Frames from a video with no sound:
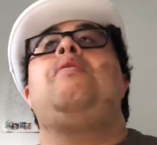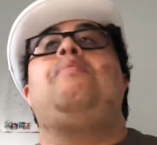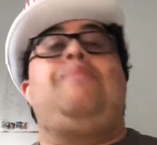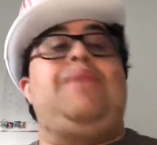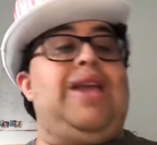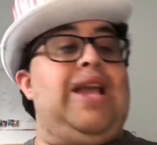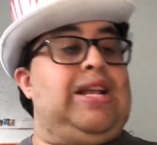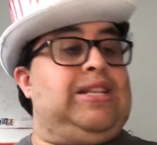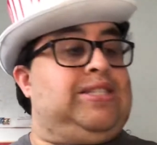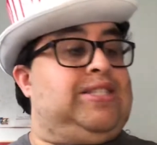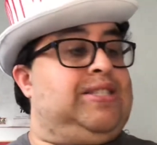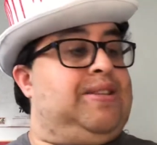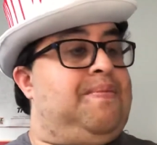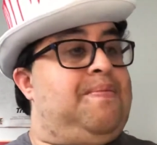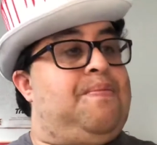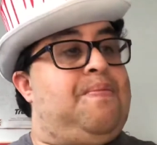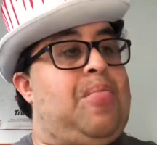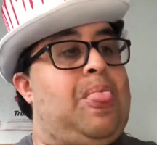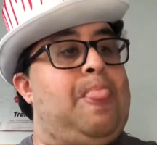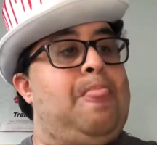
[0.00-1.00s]
But
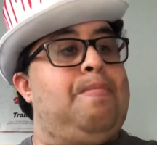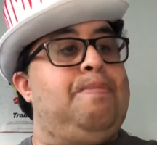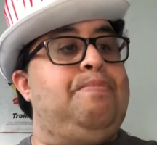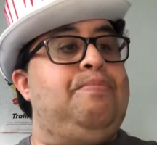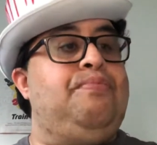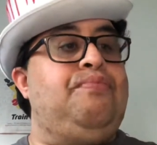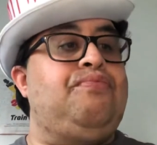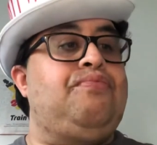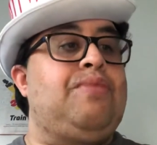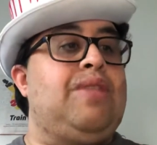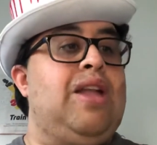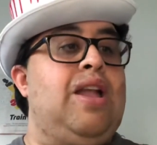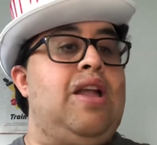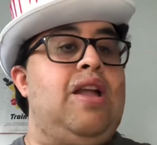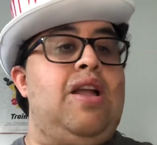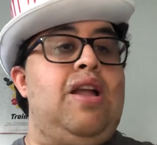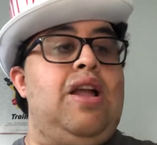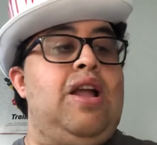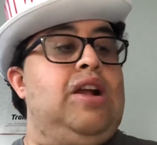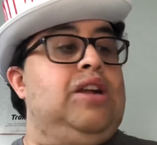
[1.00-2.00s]
yes,
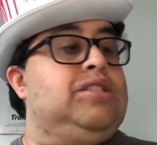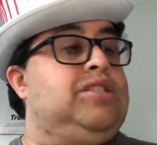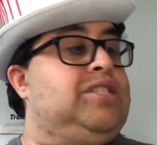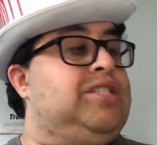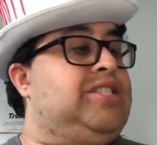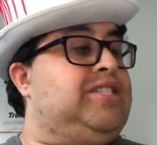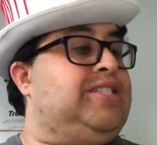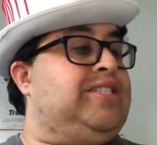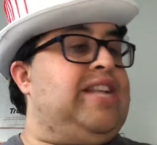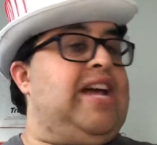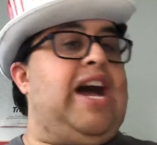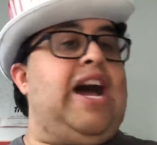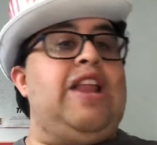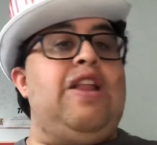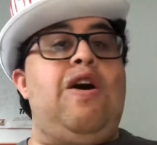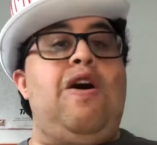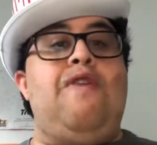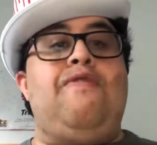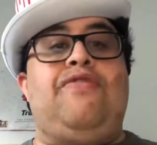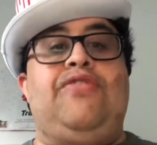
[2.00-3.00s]
to start
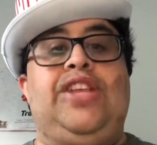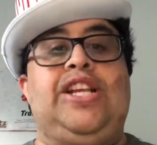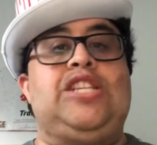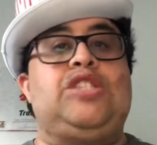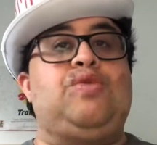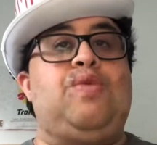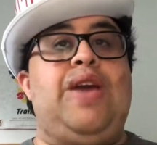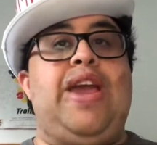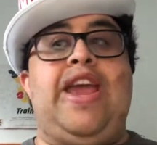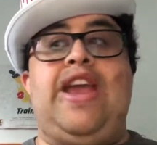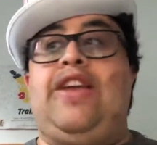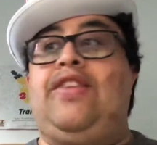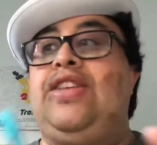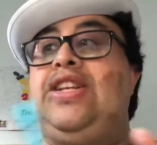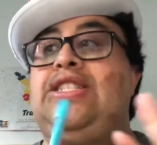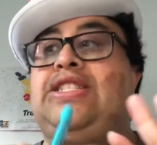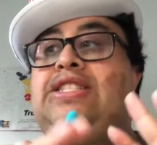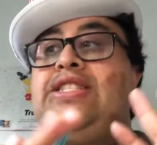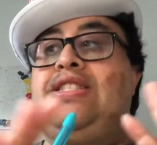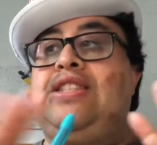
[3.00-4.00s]
off this week,
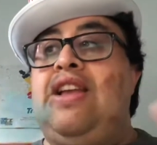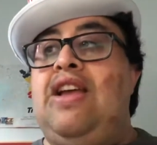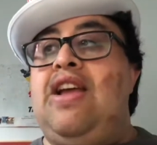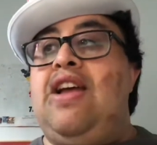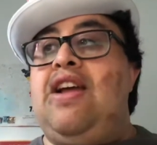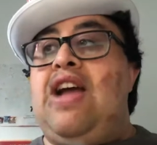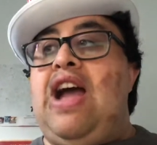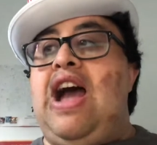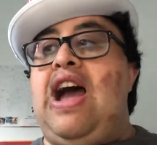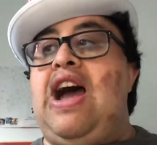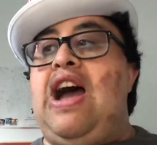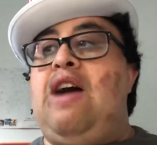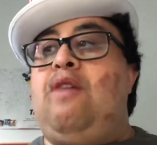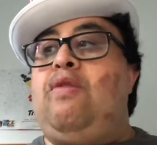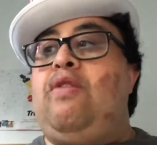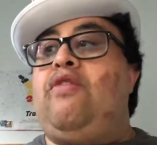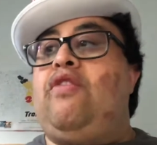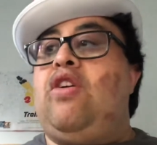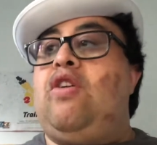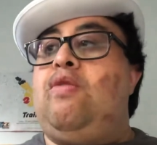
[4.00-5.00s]
this is
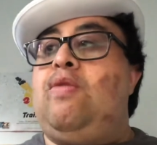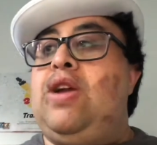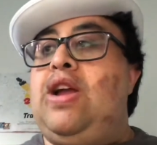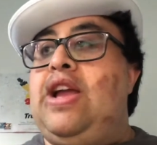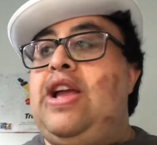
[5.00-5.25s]
we've got